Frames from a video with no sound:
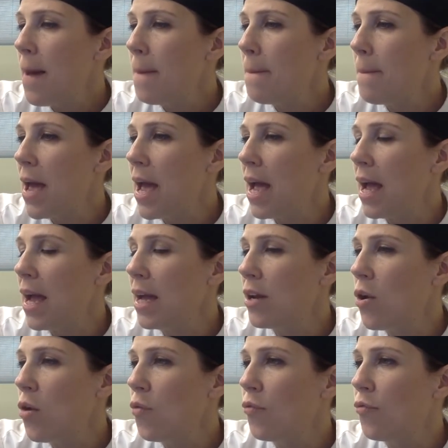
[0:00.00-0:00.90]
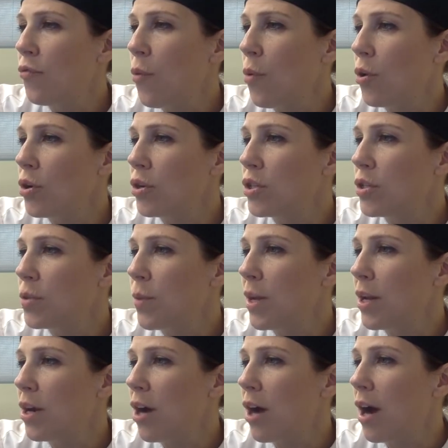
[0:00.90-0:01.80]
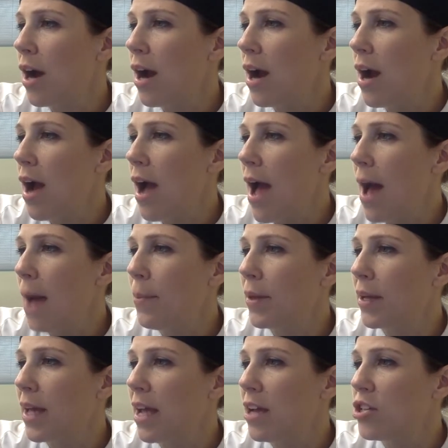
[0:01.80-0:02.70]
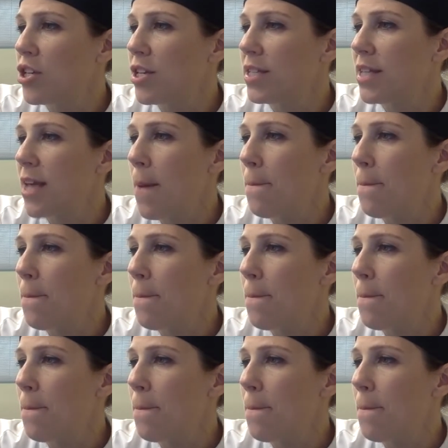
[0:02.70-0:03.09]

made for sweeter applications,